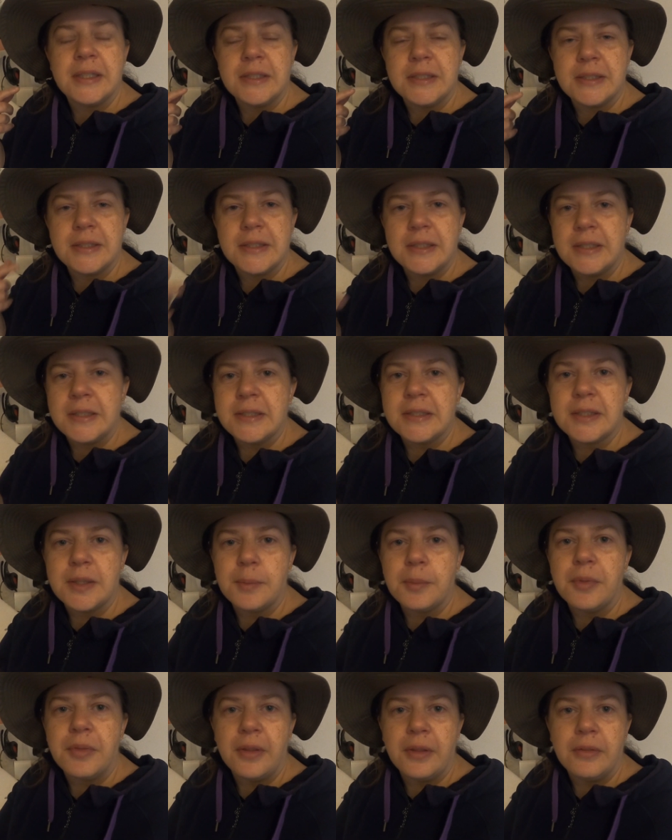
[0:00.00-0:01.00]
is is
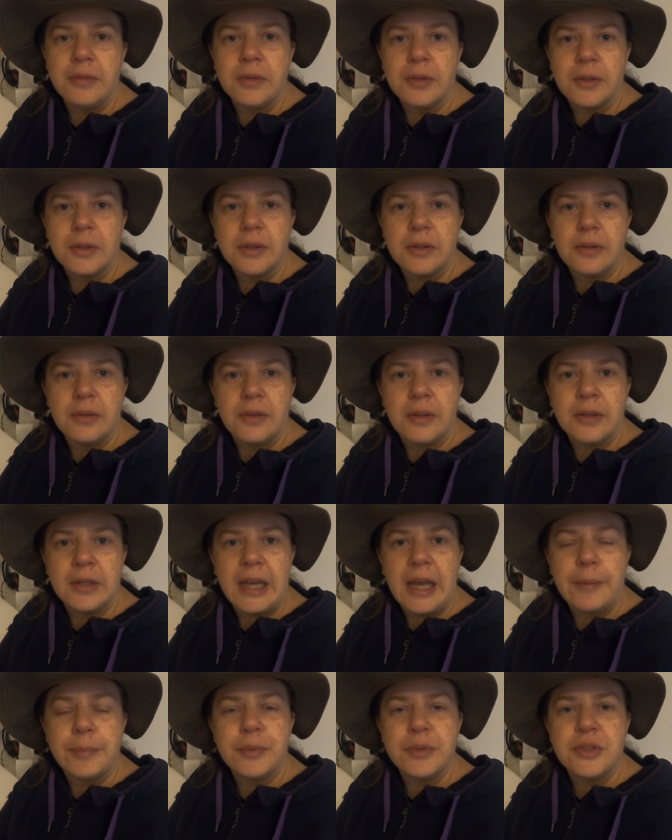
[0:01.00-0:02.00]
something that that
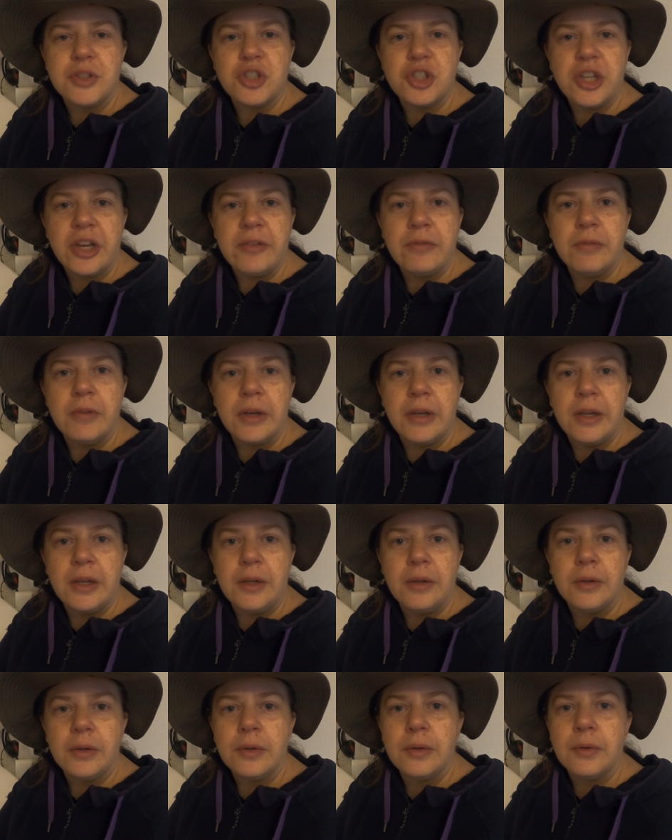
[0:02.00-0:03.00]
happens
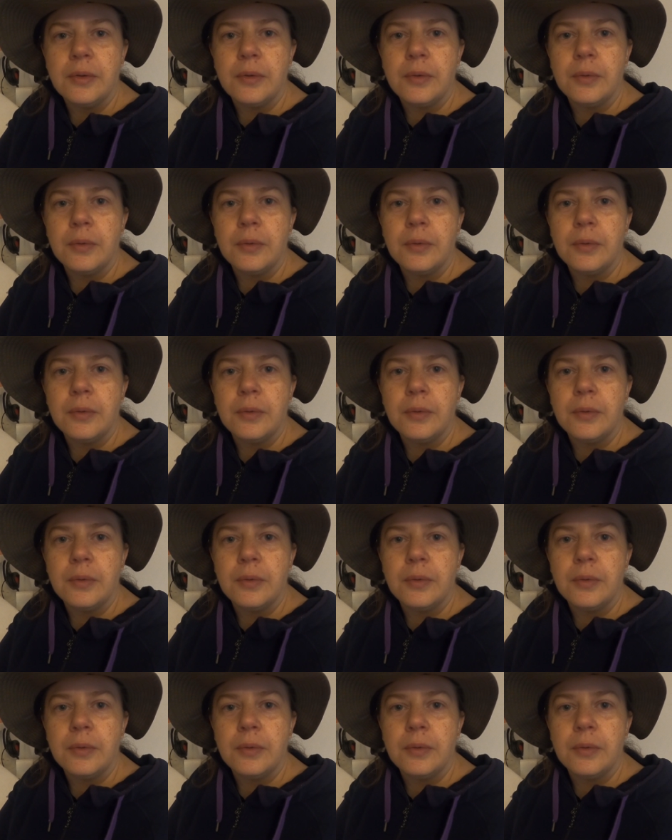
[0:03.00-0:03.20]
generally